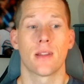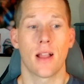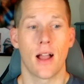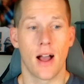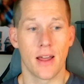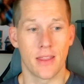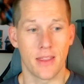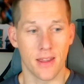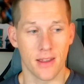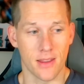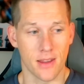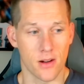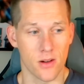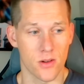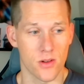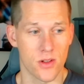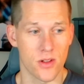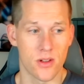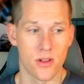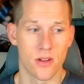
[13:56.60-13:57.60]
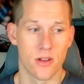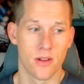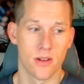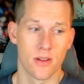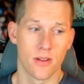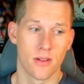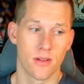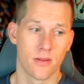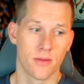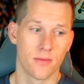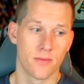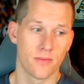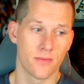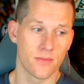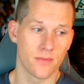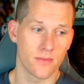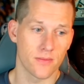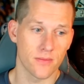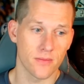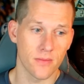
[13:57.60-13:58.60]
I think there's
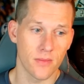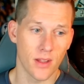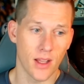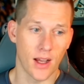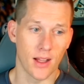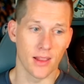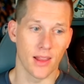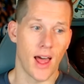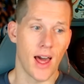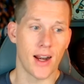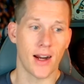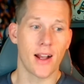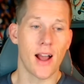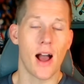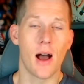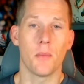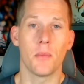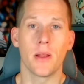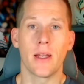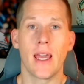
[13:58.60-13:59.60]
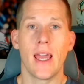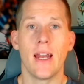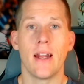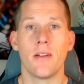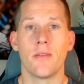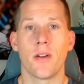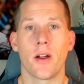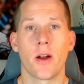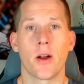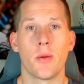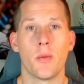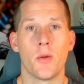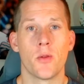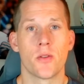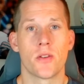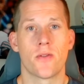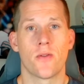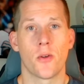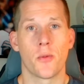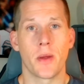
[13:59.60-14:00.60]
a lot of complicating
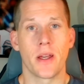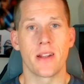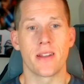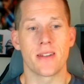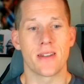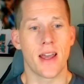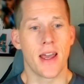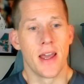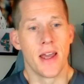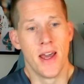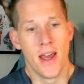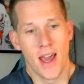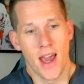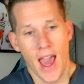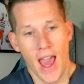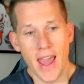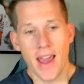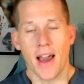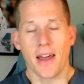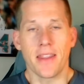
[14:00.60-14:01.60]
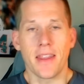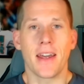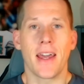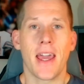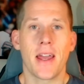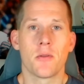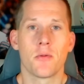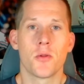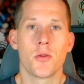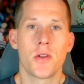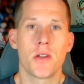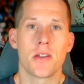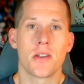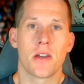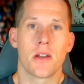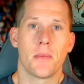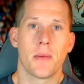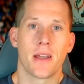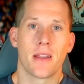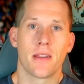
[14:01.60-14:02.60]
variables for me to say, hey, I think Hayden Rusi is
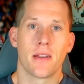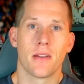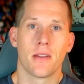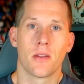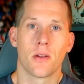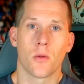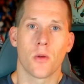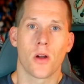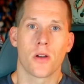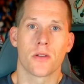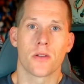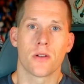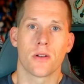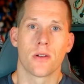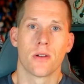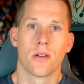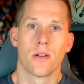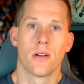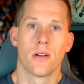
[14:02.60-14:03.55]
going to make the roster.